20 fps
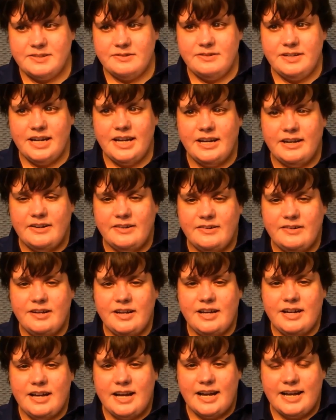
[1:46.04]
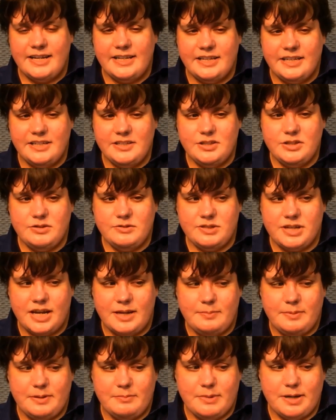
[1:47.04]
So now I need
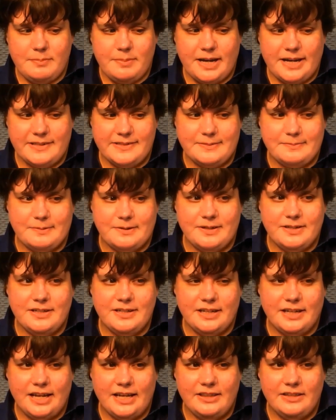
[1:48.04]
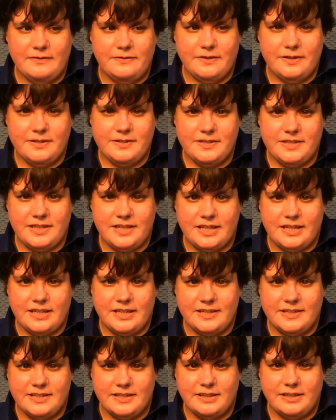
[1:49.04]
to type in my password. And the first
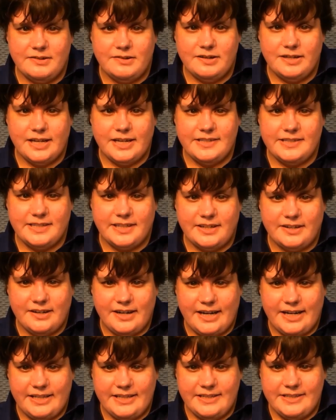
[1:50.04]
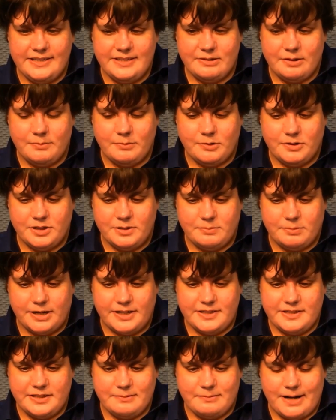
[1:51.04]
thing is a lowercase letter N. So I'm going
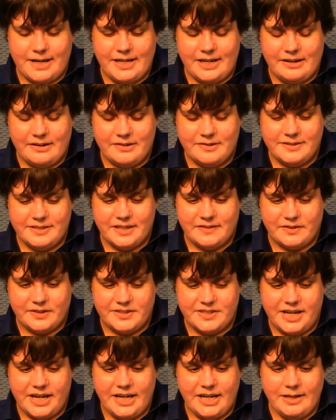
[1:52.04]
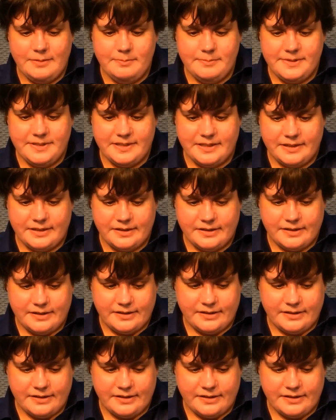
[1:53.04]
to press the right arrow several times.